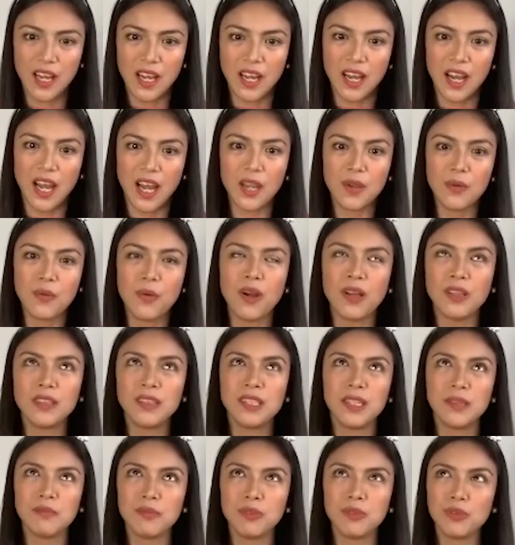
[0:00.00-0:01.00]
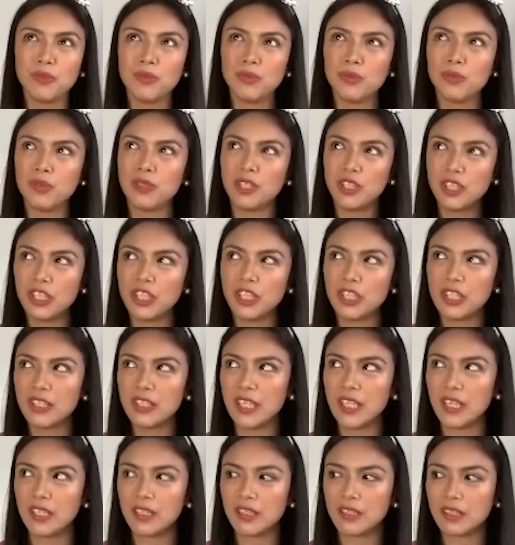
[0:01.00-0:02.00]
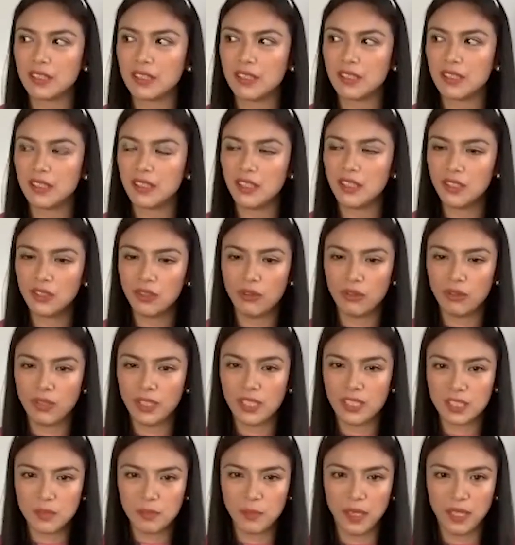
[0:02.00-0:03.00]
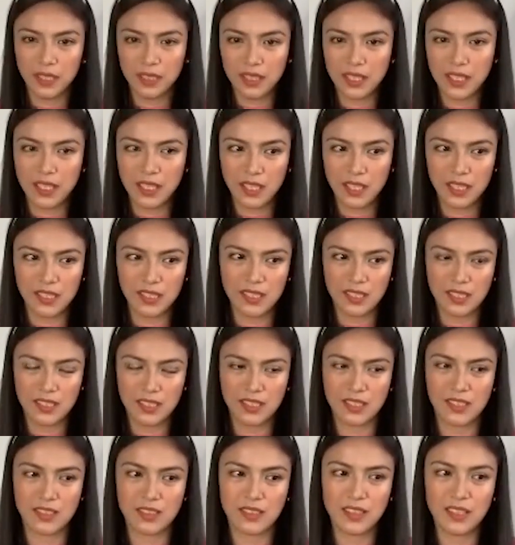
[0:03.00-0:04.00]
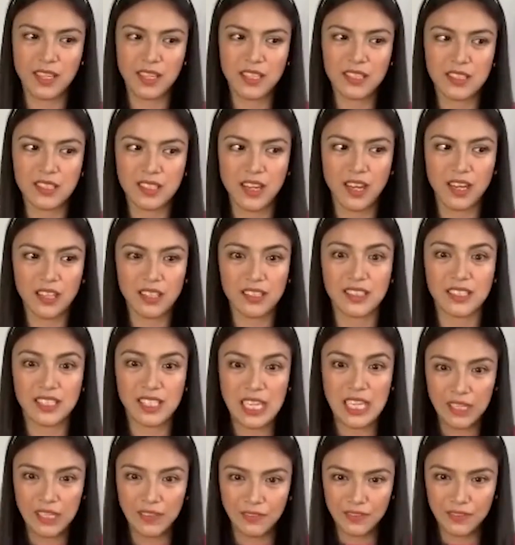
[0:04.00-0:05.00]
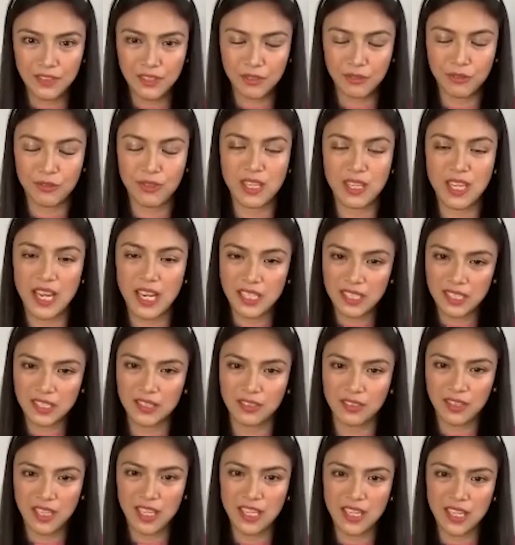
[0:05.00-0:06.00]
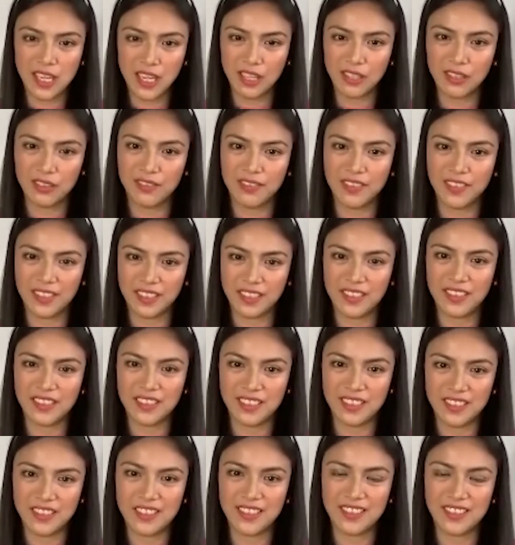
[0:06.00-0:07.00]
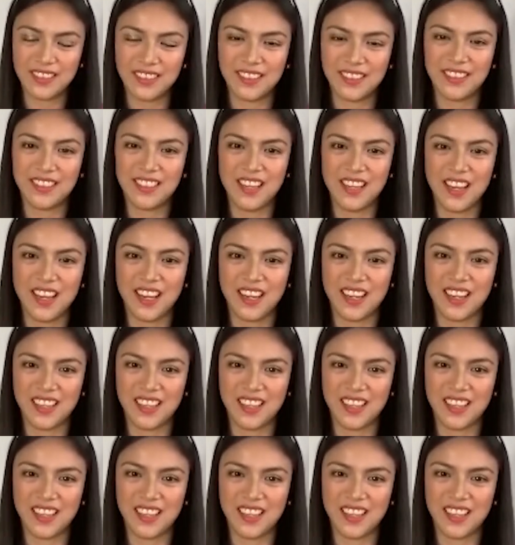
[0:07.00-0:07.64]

I want him to learn that, his body is God's gift, so he has to take care of it. Yeah.